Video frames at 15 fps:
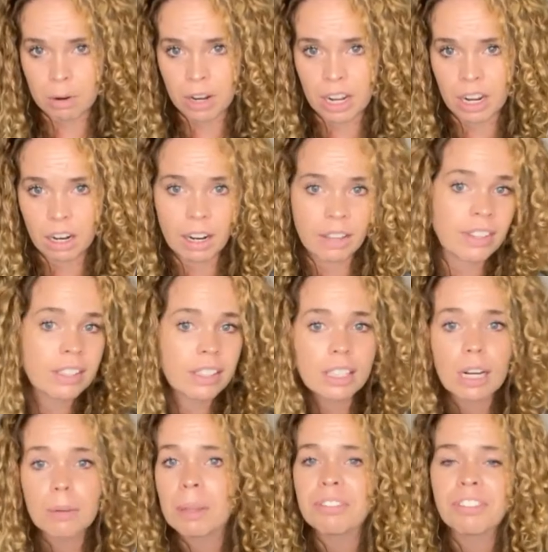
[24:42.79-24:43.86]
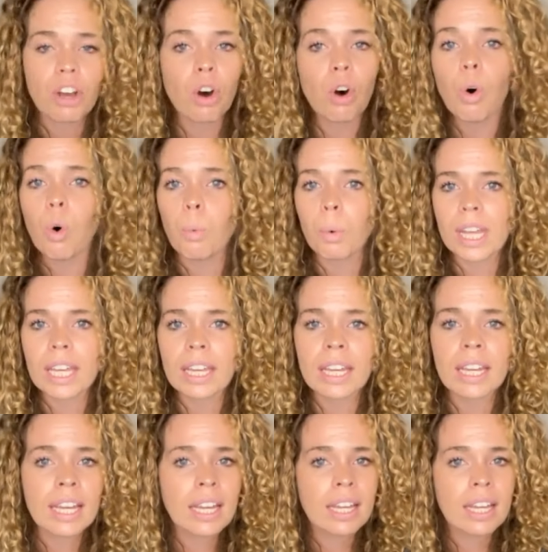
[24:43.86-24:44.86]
here, and this is going to be for the whole week.